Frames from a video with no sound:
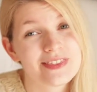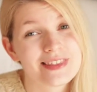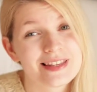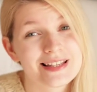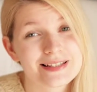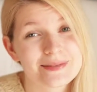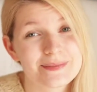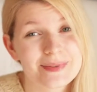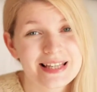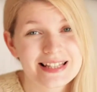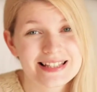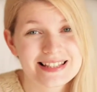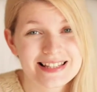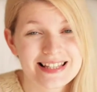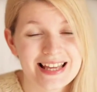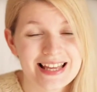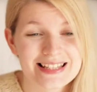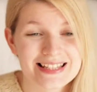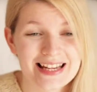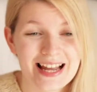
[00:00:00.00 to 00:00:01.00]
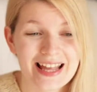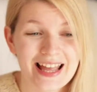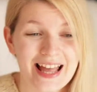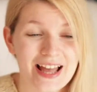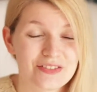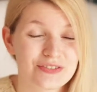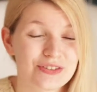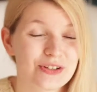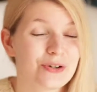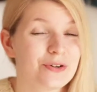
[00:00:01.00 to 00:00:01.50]
This means that I
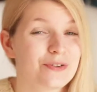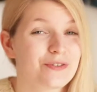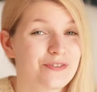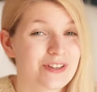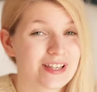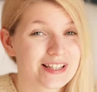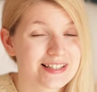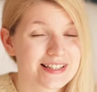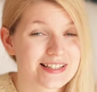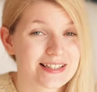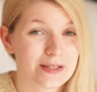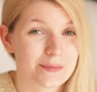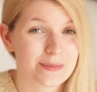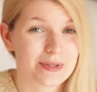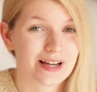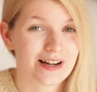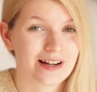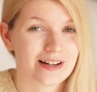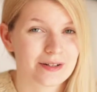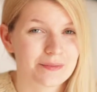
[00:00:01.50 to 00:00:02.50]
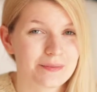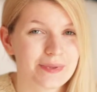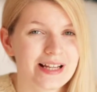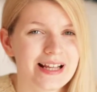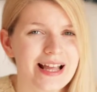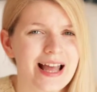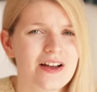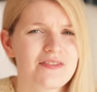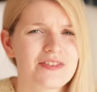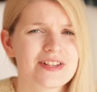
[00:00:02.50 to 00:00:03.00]
have no fixed TBR, but I
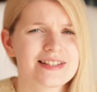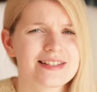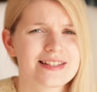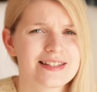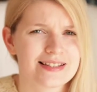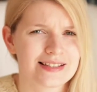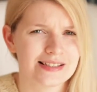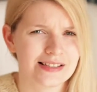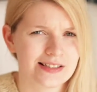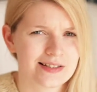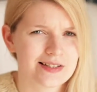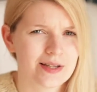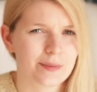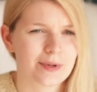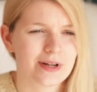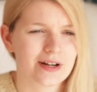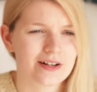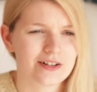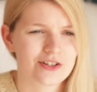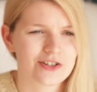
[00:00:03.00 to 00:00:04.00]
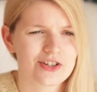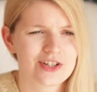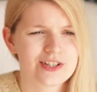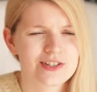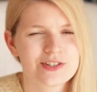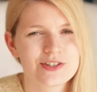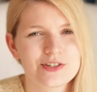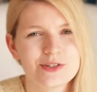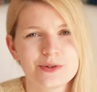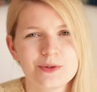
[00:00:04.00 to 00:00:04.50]
have a seasonal TBR
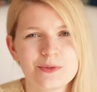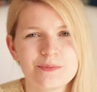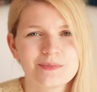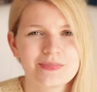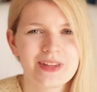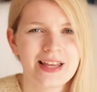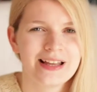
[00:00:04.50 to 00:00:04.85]
just to